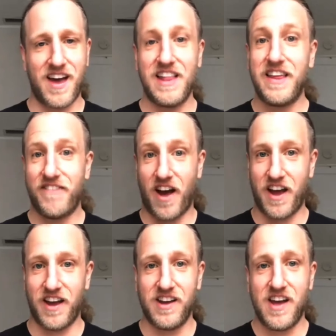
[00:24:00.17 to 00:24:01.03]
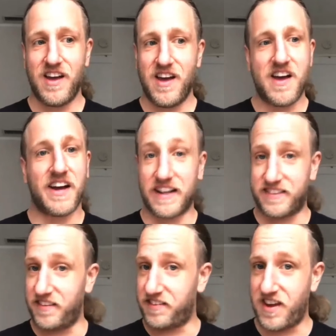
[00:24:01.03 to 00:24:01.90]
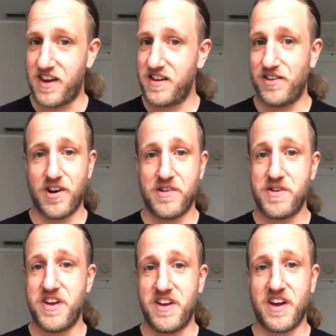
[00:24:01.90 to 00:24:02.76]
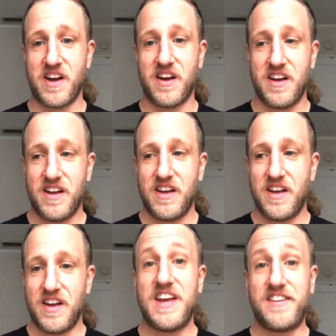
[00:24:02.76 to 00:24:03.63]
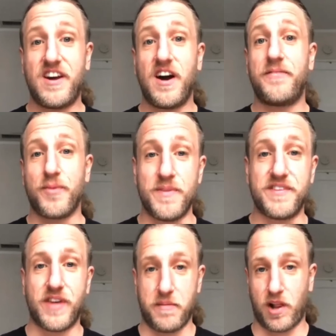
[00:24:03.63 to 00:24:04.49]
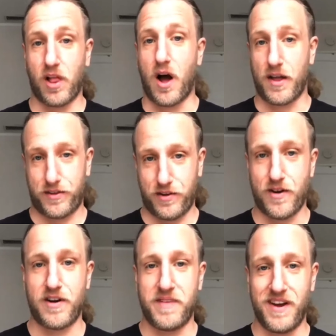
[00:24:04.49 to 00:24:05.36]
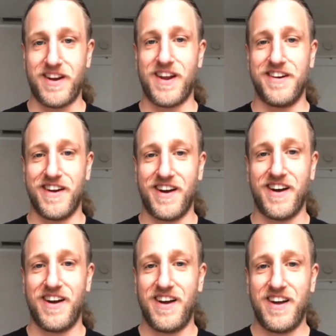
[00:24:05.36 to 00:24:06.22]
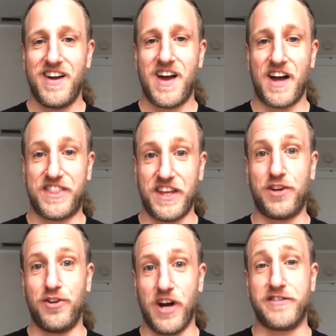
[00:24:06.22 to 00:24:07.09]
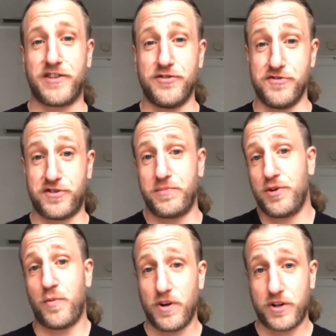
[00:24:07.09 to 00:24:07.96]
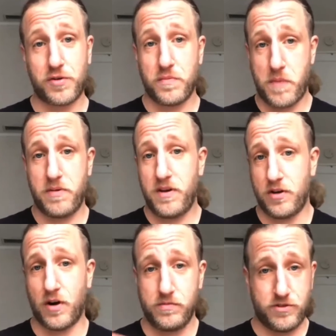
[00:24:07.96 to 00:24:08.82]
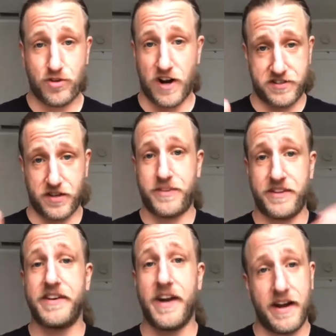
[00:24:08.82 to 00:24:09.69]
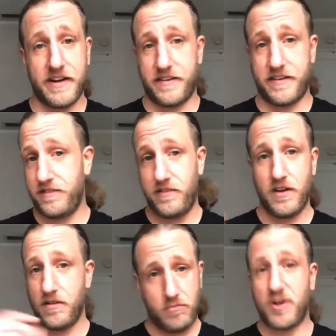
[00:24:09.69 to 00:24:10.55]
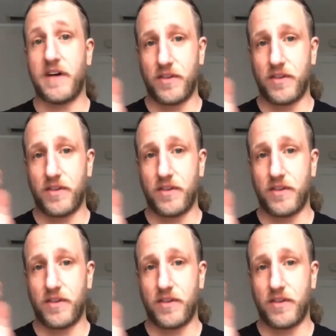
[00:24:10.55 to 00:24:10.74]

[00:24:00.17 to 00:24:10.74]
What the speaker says: Levi, I got this kid. He's cut from the same cloth. You know what I mean? And I think you guys can do some good work. So maybe try something tonight and whatever.